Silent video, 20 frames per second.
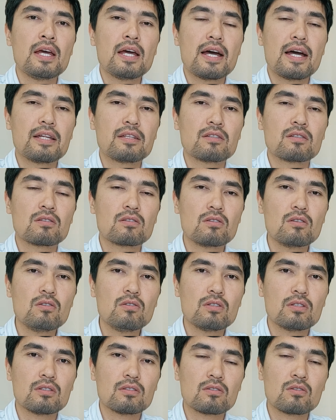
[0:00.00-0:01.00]
And
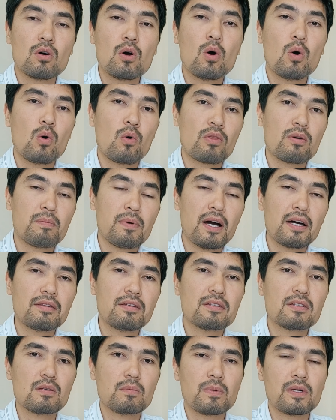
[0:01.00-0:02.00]
students or the
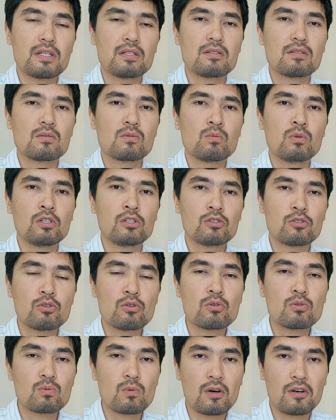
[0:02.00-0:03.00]
participants will
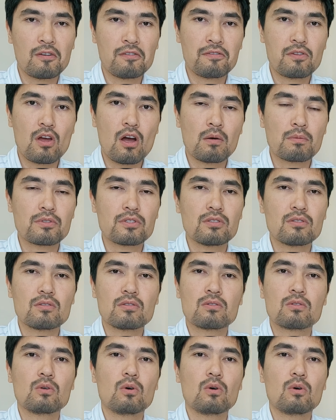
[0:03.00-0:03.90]
choose one of the options